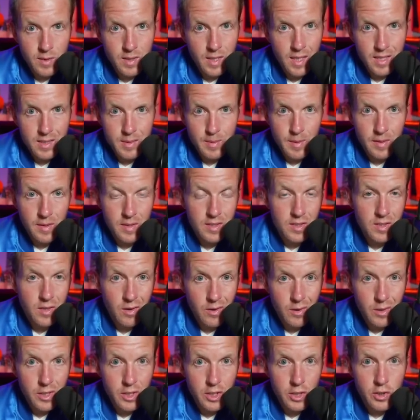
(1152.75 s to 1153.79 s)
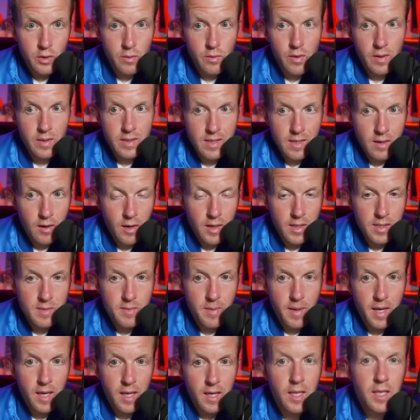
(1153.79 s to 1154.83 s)
talks about the scar tissue that's caused
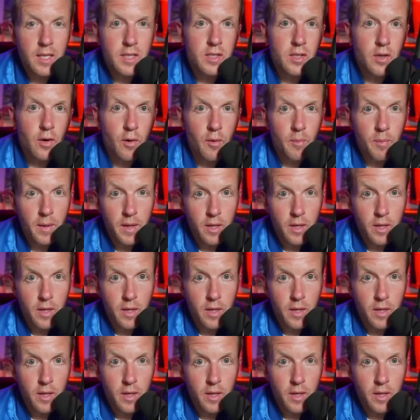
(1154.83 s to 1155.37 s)
by a knee scope,